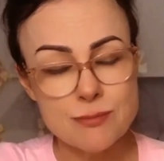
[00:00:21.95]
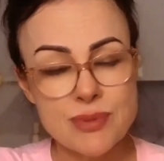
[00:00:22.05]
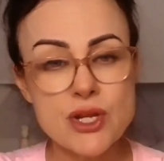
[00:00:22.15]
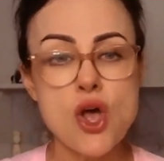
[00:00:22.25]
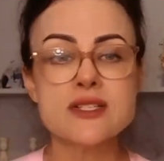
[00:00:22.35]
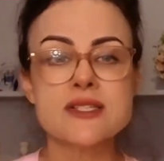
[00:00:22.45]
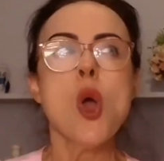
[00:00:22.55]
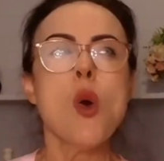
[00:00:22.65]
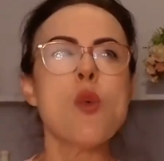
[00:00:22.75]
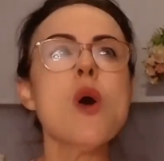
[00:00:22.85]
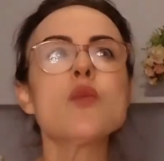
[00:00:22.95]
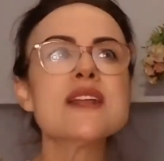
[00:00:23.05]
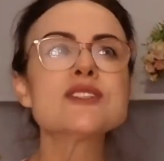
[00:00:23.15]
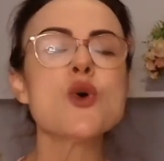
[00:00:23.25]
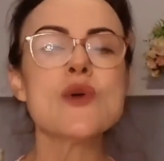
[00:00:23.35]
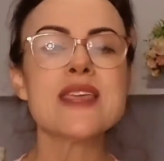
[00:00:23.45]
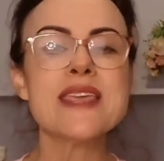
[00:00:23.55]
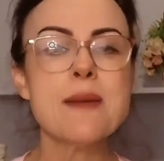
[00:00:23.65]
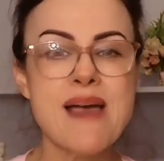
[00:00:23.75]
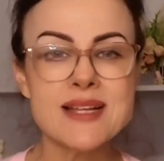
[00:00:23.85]
Because what we're
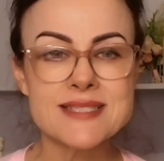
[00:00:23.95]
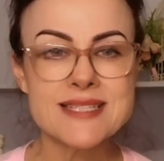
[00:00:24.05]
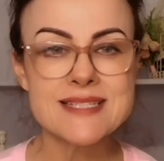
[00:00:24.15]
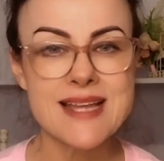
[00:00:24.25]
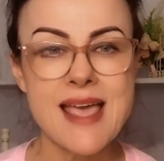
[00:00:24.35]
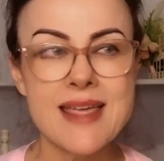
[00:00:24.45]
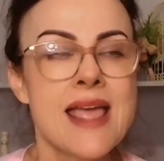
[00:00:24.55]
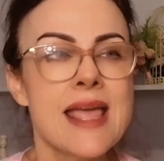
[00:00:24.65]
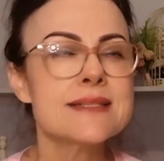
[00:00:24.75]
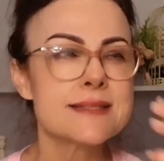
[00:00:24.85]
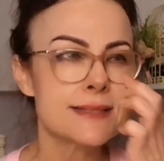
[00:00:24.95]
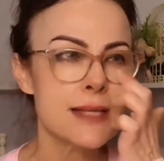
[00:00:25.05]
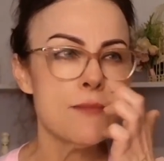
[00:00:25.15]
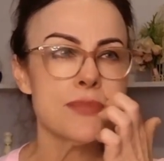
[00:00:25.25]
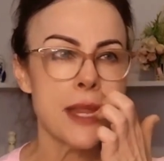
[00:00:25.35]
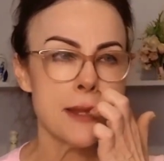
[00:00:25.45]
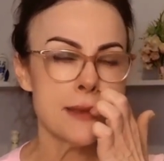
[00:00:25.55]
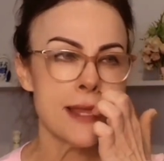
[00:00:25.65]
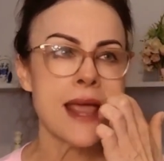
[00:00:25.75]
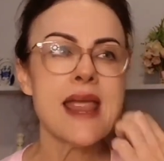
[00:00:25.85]
talking about today, it's something
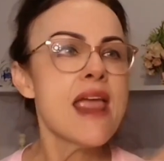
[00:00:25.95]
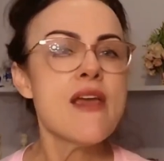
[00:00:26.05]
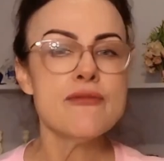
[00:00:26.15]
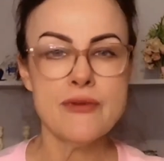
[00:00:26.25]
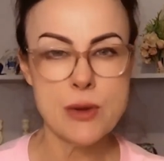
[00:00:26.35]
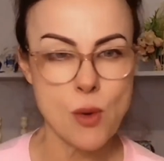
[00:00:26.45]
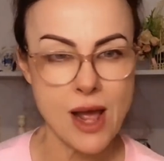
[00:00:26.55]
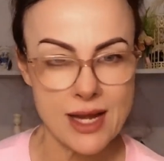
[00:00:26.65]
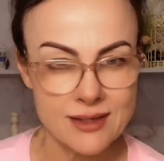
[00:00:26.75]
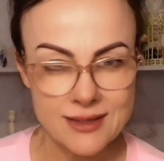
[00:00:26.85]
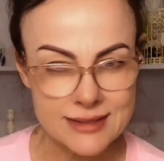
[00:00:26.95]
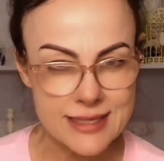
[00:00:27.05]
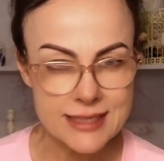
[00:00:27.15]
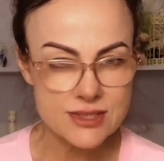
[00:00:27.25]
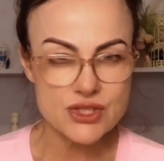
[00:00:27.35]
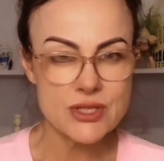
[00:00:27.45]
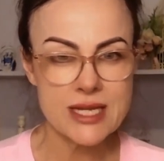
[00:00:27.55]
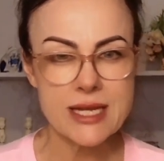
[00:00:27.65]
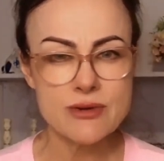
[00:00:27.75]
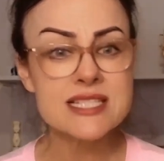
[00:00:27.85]
that everyone needs to
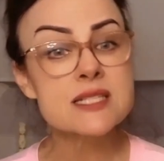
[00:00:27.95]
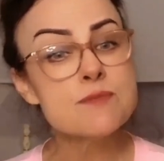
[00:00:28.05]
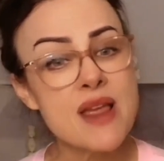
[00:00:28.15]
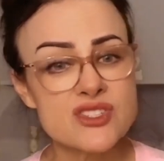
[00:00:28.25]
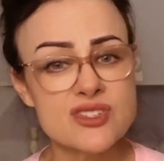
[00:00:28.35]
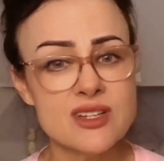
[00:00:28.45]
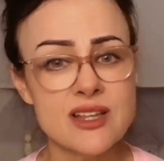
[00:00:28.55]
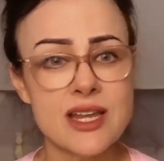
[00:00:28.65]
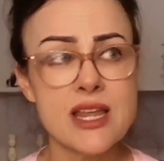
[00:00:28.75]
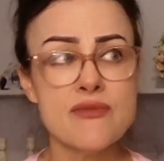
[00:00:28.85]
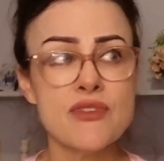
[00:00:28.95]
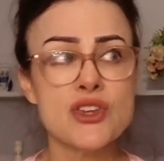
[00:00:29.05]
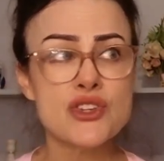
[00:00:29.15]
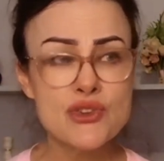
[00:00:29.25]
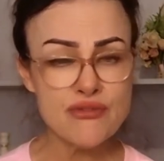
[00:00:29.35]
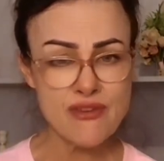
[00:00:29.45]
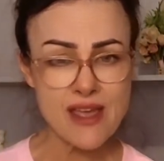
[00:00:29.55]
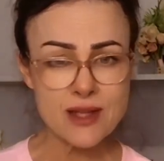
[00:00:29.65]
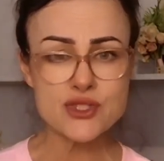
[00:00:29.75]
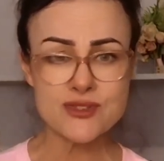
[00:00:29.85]
hear, especially if you
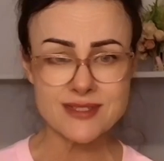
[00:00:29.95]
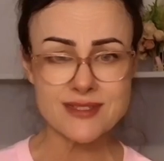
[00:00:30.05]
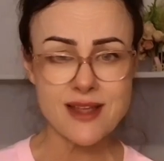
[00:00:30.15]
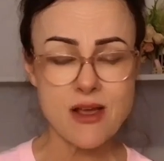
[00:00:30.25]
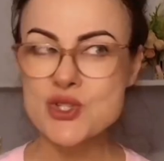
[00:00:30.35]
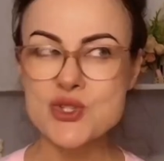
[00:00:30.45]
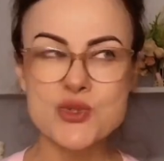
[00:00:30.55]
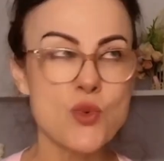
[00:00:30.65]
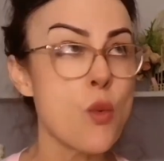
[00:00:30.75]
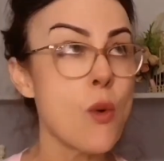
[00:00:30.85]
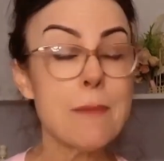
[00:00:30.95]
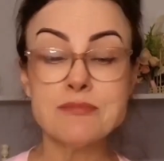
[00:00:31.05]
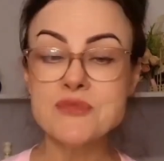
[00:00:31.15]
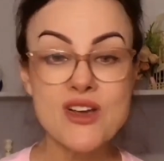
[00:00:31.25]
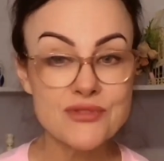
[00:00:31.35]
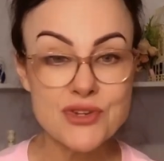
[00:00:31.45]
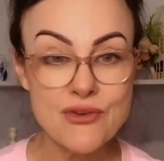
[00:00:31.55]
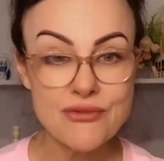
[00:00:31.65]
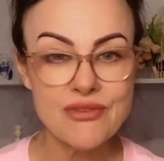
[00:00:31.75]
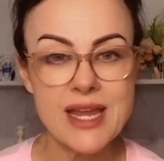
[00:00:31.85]
found yourself swept off your
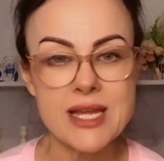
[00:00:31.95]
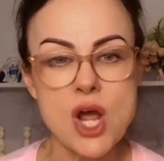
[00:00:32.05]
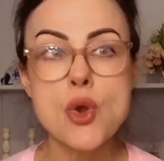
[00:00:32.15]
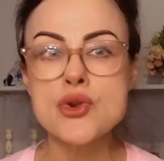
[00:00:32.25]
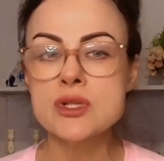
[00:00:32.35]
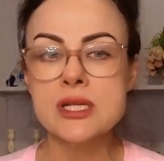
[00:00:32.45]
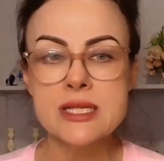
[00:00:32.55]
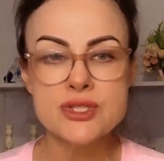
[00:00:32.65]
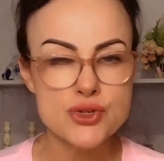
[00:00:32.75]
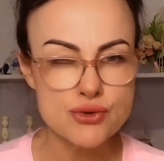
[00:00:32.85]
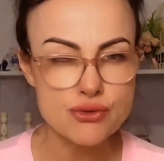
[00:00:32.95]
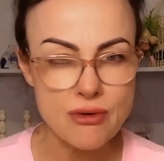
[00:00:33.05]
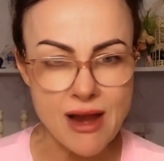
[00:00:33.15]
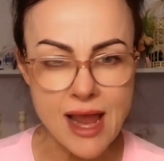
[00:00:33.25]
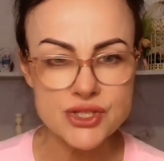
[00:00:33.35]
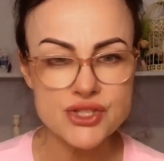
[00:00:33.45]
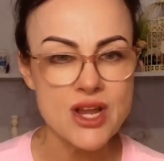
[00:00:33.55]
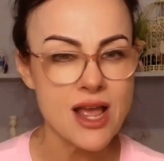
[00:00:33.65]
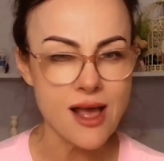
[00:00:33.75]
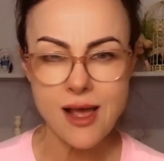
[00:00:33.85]
feet only to crash
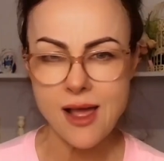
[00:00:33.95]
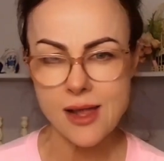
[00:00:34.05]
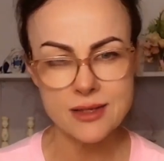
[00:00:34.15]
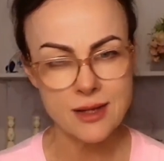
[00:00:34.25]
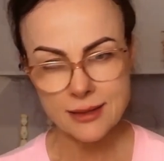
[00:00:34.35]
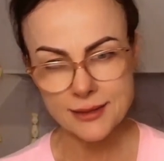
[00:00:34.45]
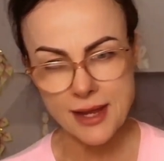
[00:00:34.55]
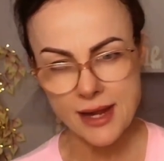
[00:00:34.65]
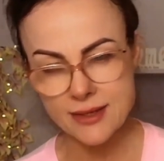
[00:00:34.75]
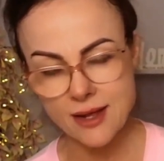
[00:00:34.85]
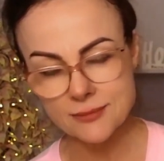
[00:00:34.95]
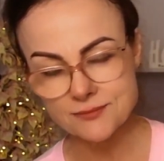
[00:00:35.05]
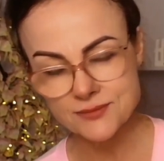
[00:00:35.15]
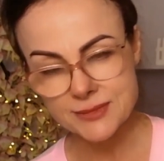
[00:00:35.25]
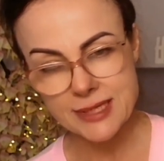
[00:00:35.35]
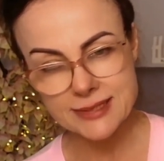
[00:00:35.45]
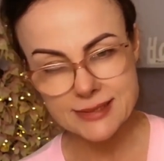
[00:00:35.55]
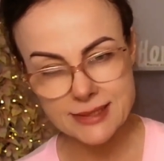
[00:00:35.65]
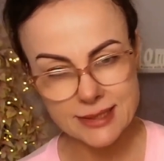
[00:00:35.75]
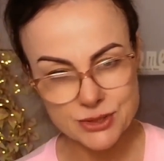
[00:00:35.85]
hard later. Let's
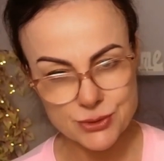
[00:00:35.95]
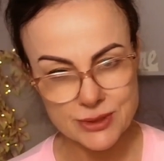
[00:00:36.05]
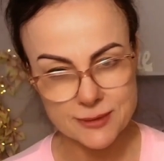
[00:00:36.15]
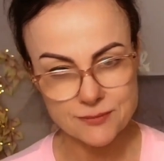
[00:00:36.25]
get into it.